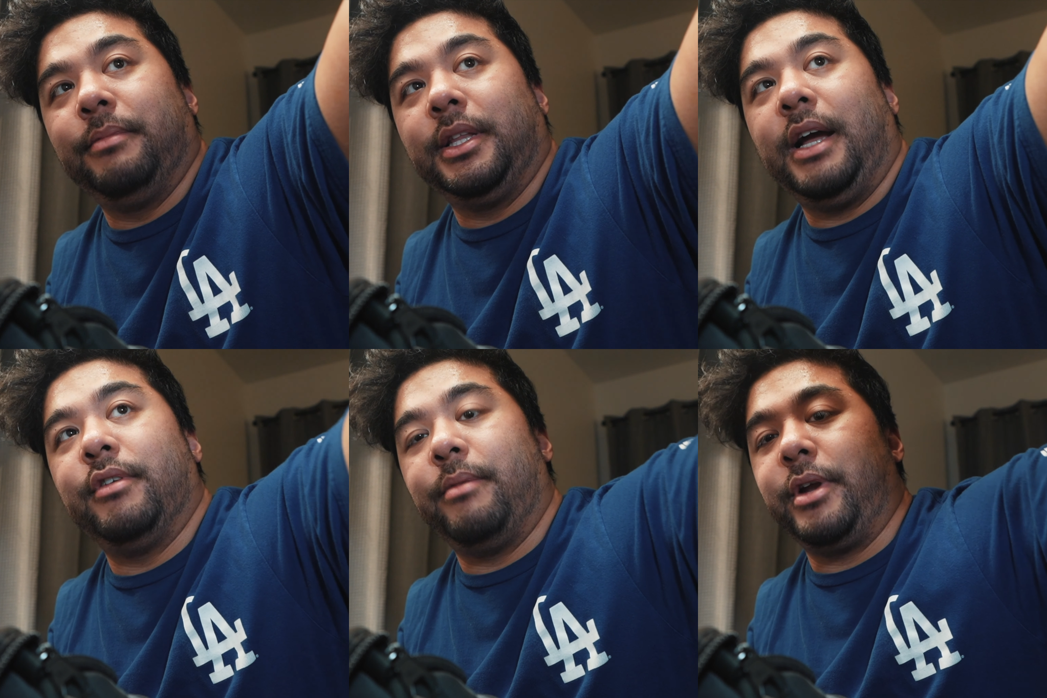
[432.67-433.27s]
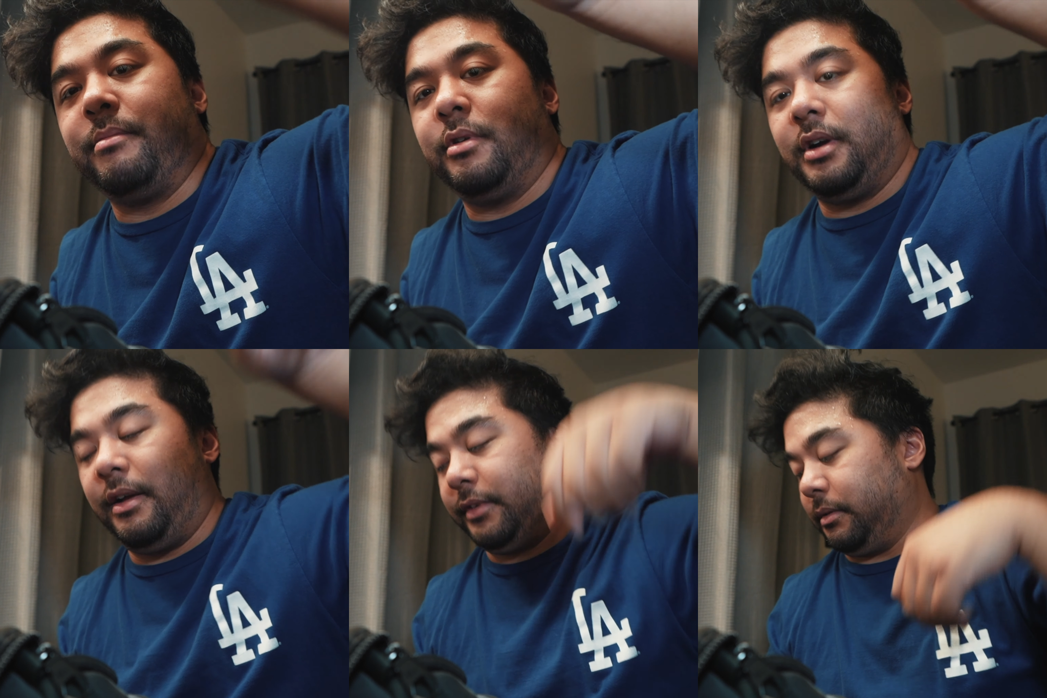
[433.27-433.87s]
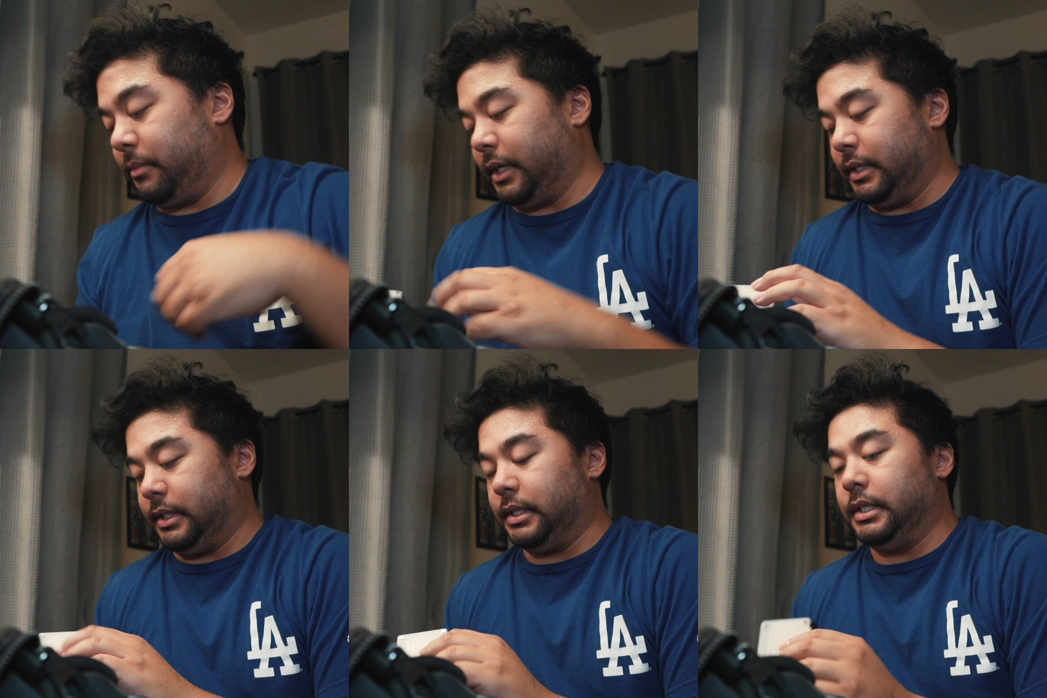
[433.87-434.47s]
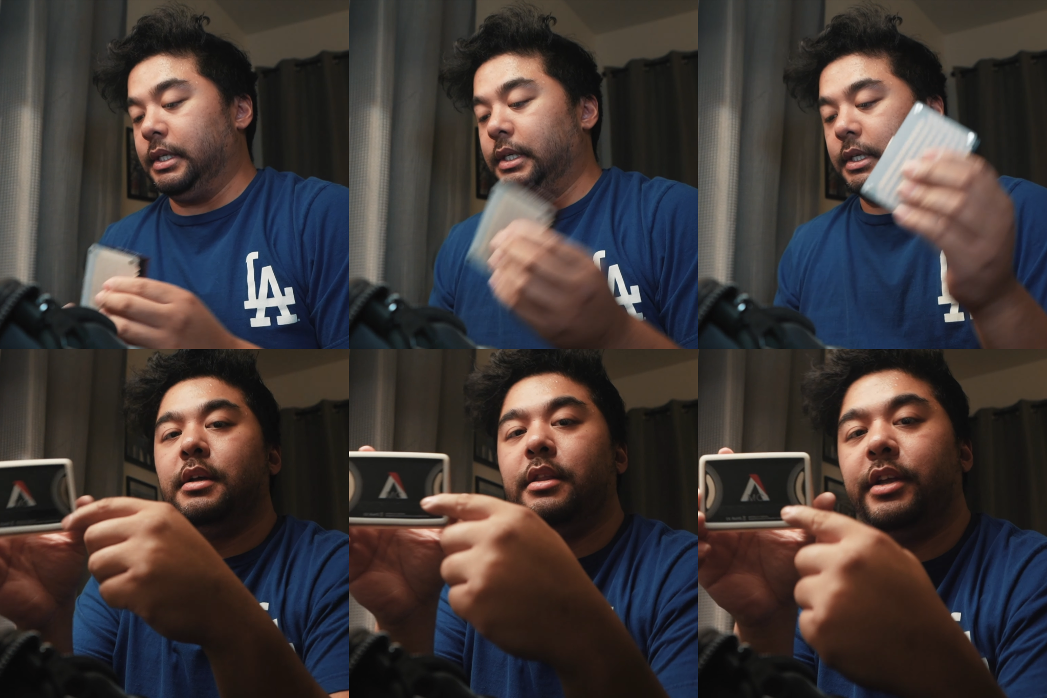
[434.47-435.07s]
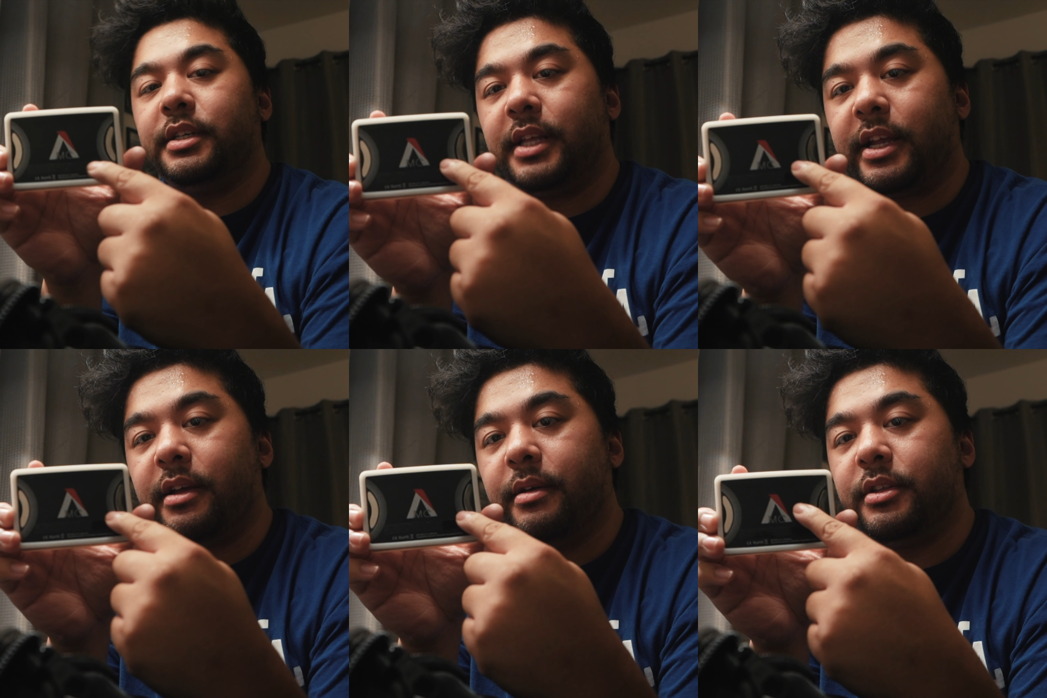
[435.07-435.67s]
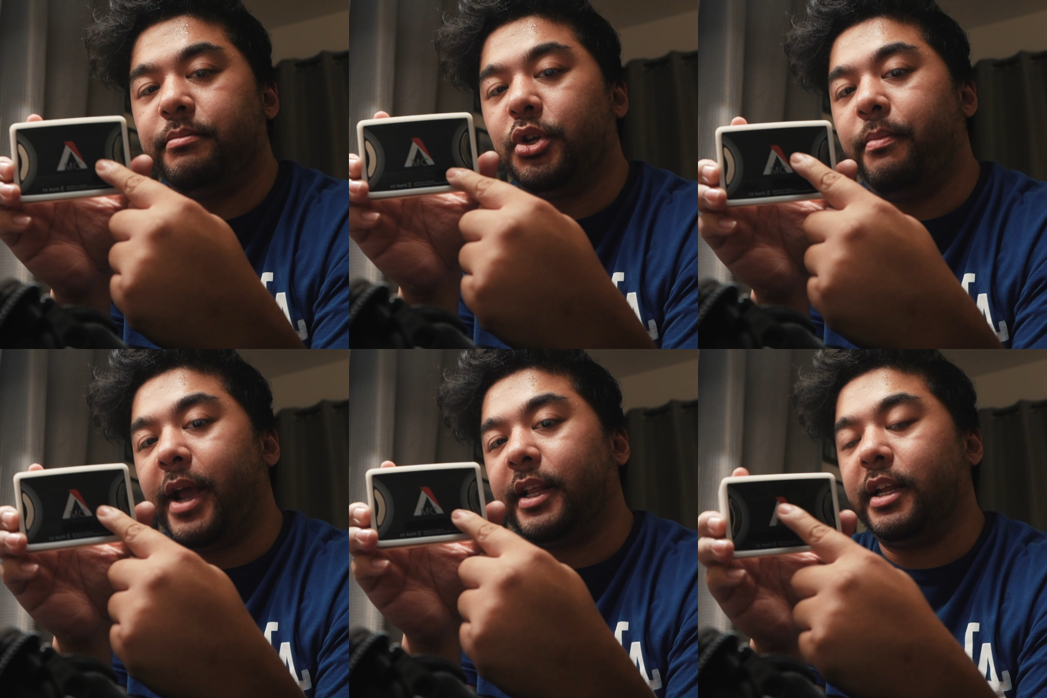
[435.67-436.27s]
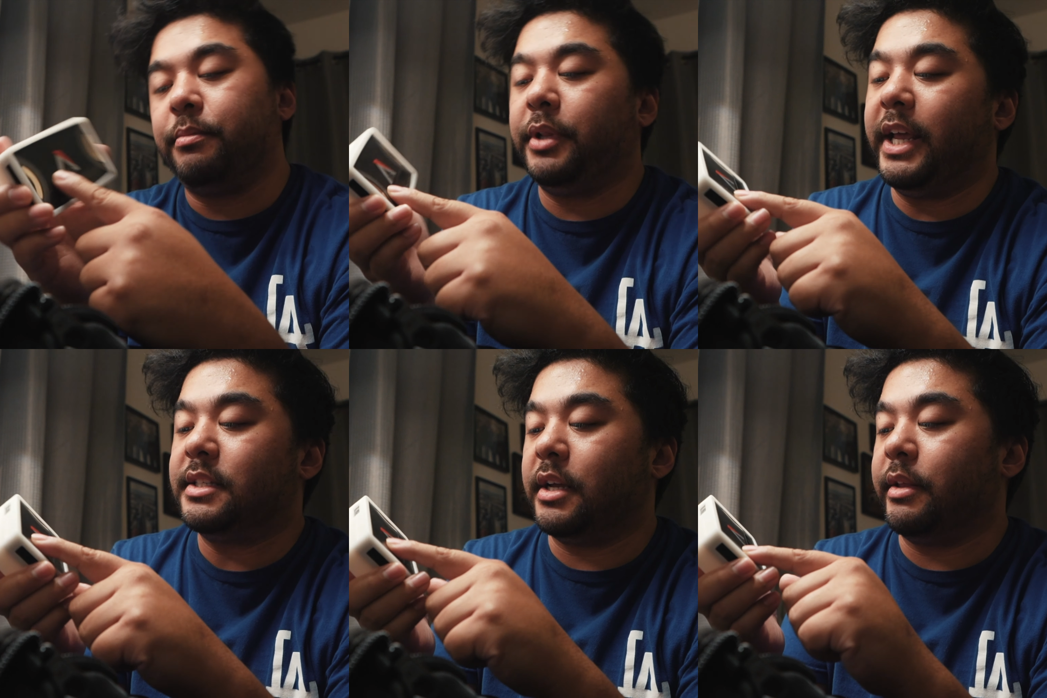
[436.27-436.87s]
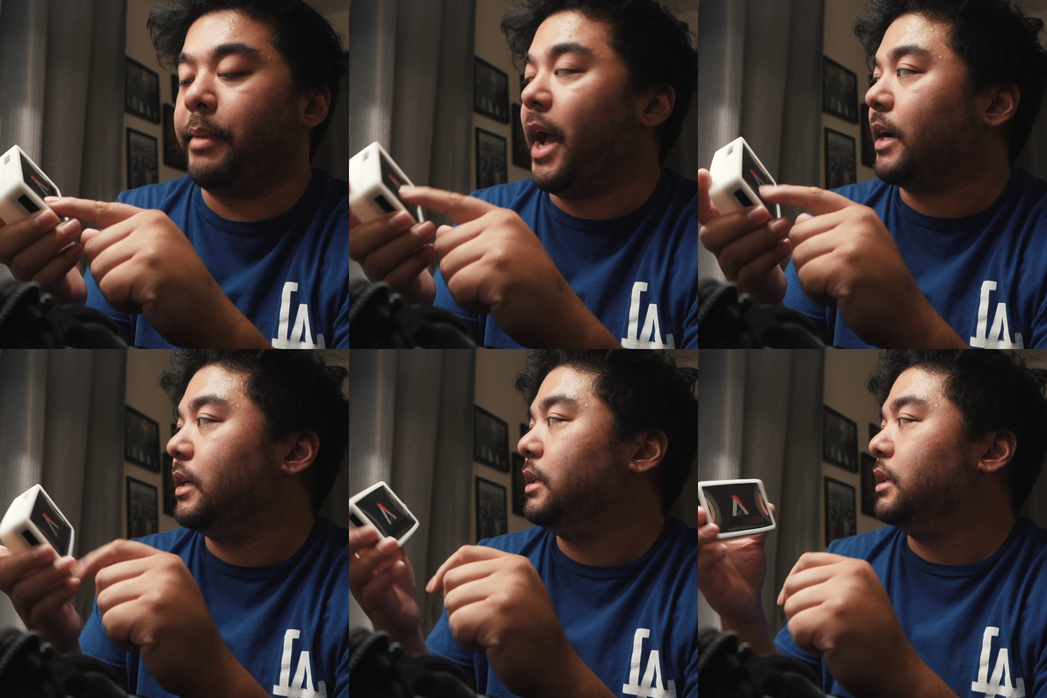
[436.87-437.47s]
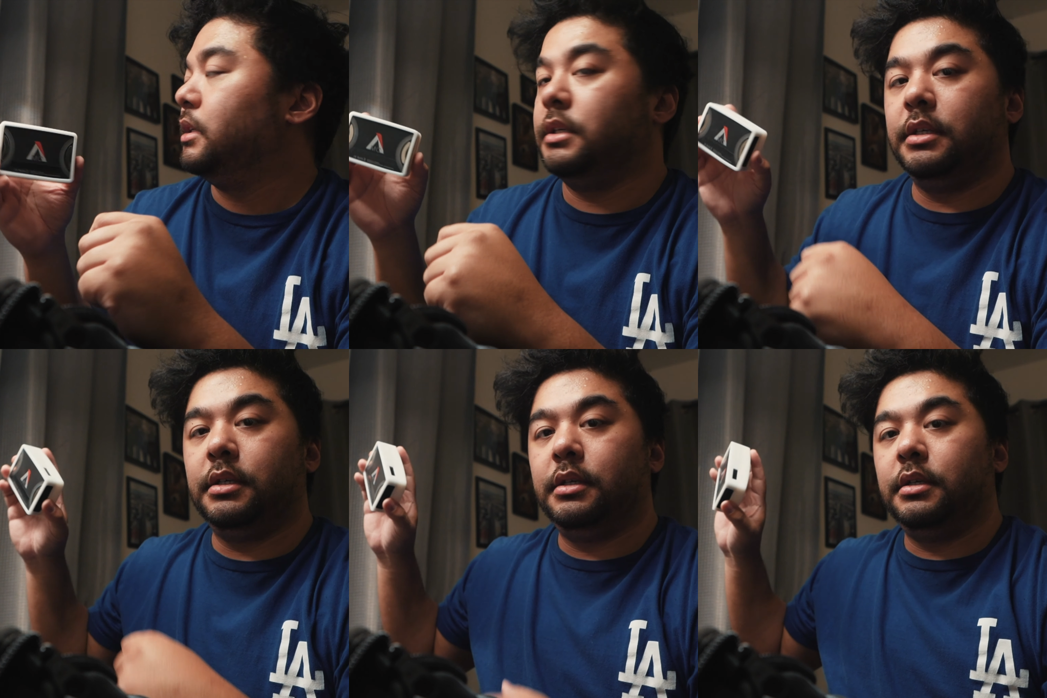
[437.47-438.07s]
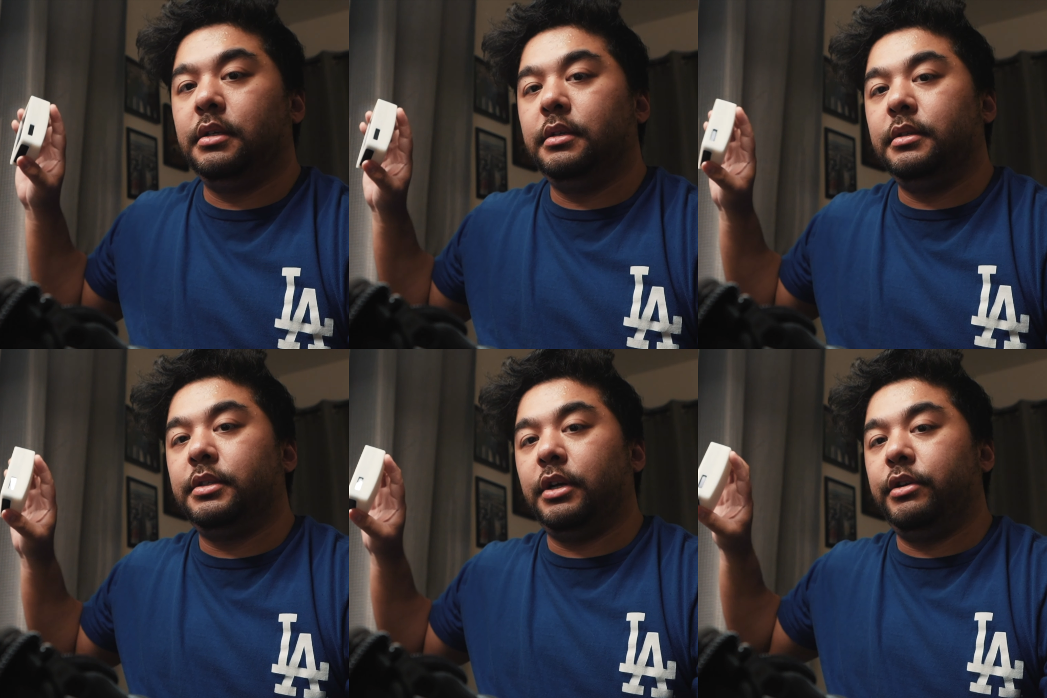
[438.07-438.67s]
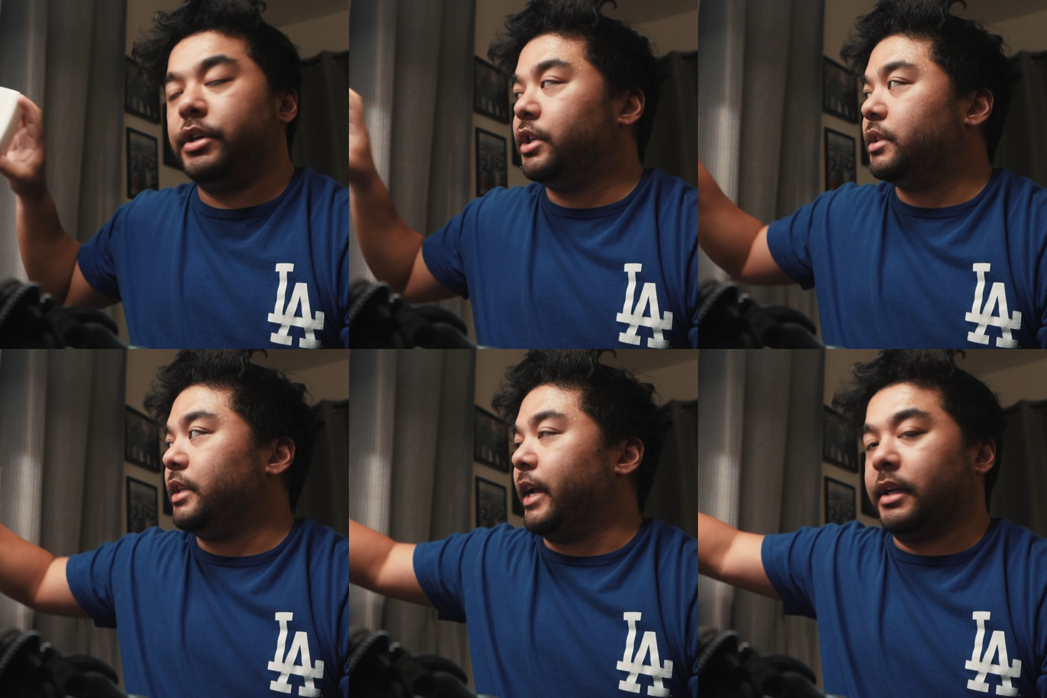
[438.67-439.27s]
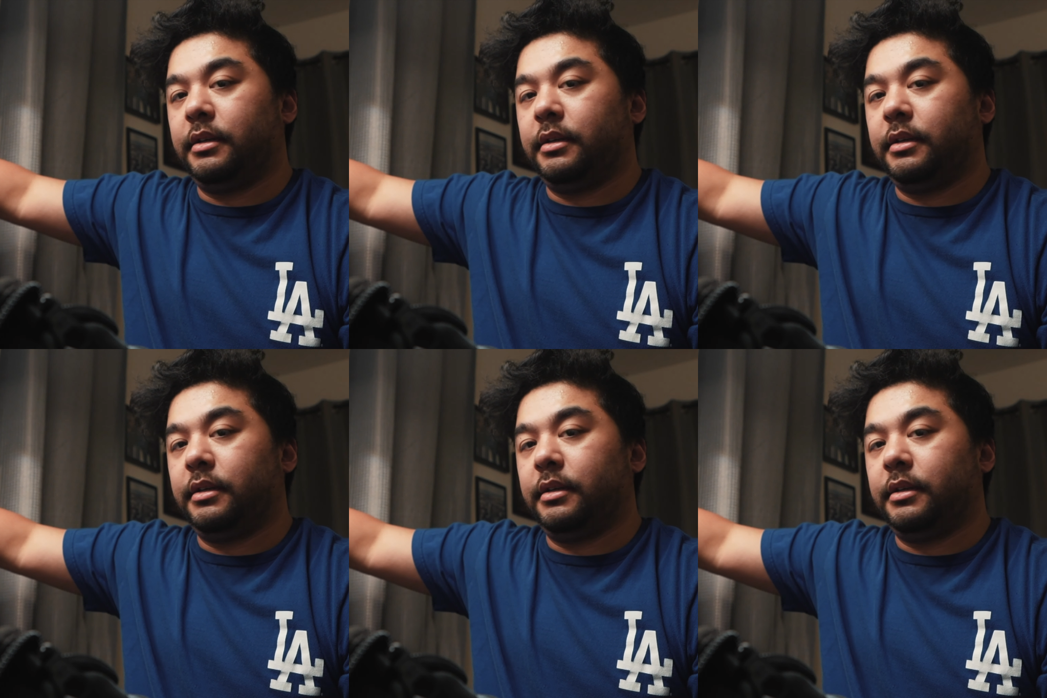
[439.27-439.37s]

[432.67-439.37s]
But that one I bring more often because there's like 2 magnetic plates on the back. So you can just like...